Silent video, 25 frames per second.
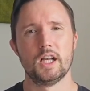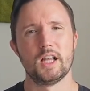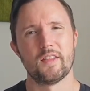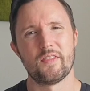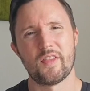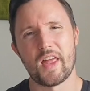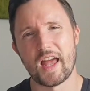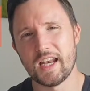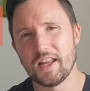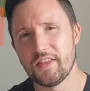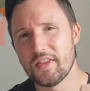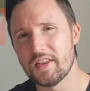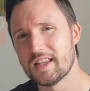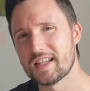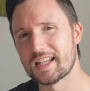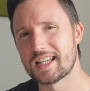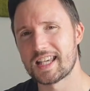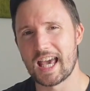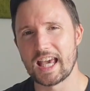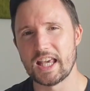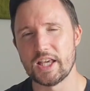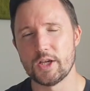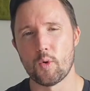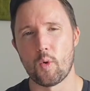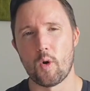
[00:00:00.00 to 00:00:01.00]
Anything to
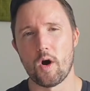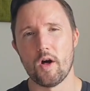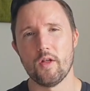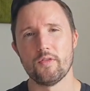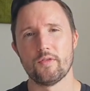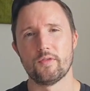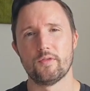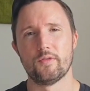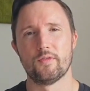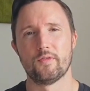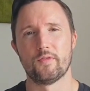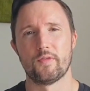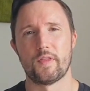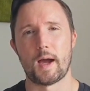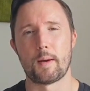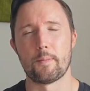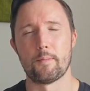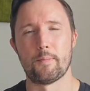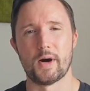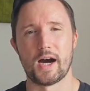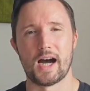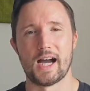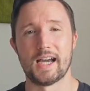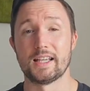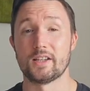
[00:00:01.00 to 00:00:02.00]
get you on that
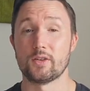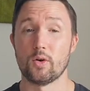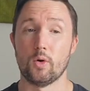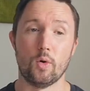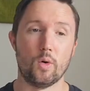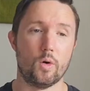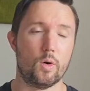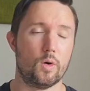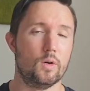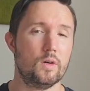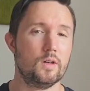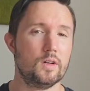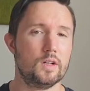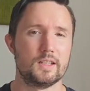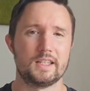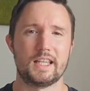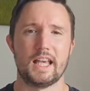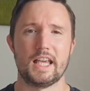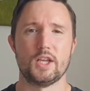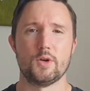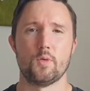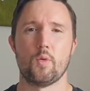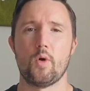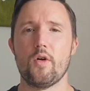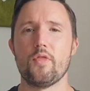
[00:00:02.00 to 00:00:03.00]
bike or
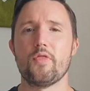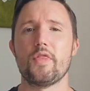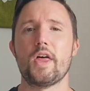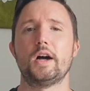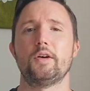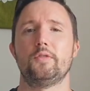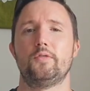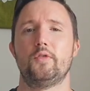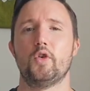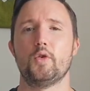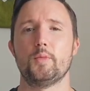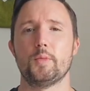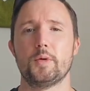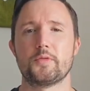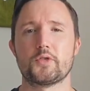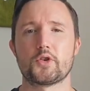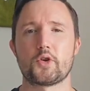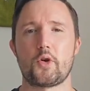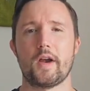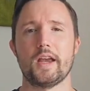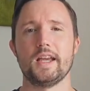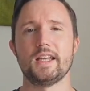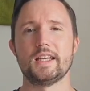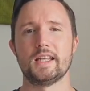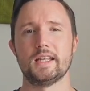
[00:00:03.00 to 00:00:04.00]
get you on that form of
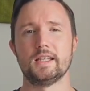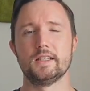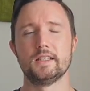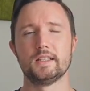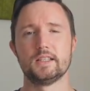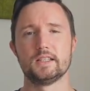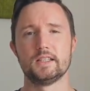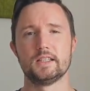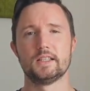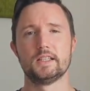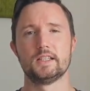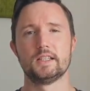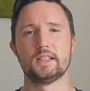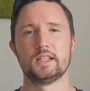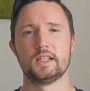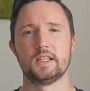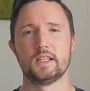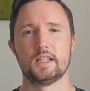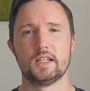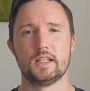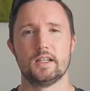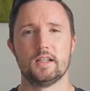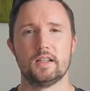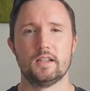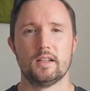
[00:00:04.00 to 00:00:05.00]
training.
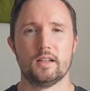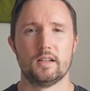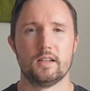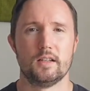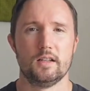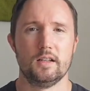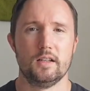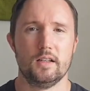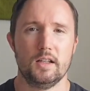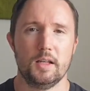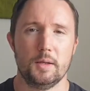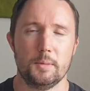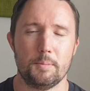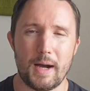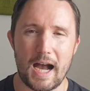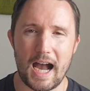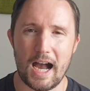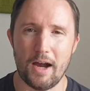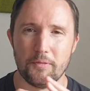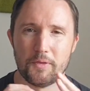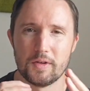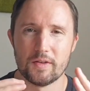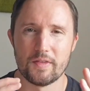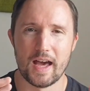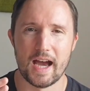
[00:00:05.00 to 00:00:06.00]
But
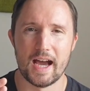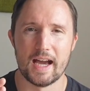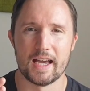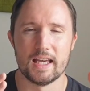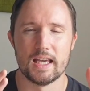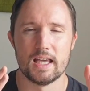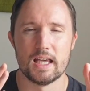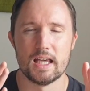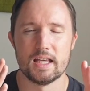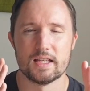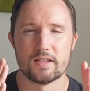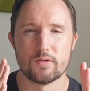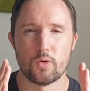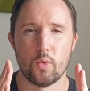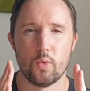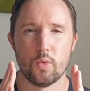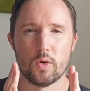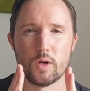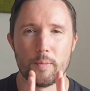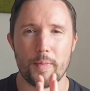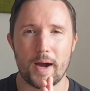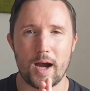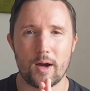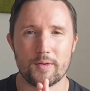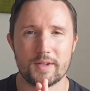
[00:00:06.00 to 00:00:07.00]
after that, it's
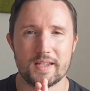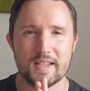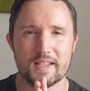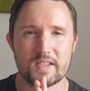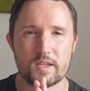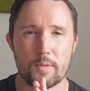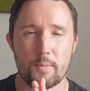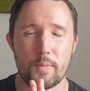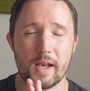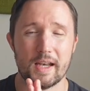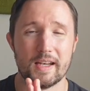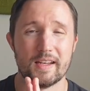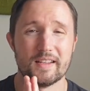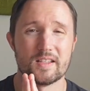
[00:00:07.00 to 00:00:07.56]
all about discipline.